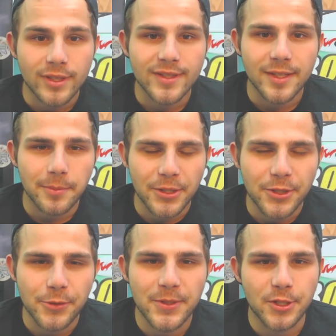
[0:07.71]
What's up
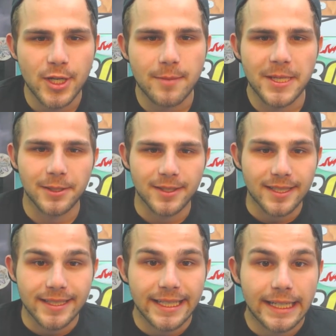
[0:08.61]
YouTube, it's Jamie here and
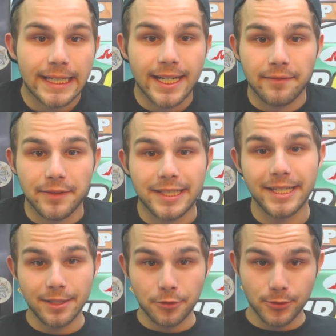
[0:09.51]
today I have an
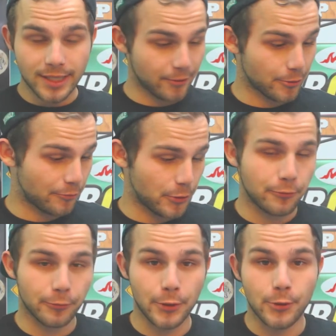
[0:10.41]
interesting review
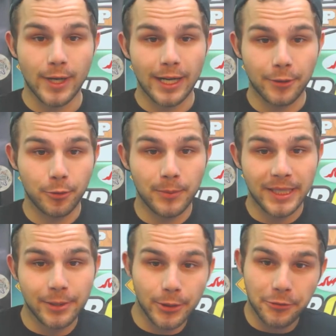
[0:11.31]
for you. I will be
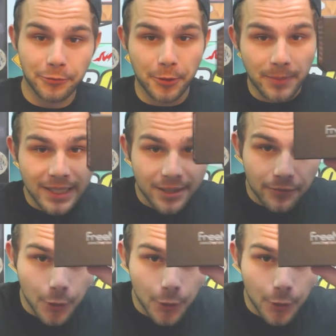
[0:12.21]
going over a piece of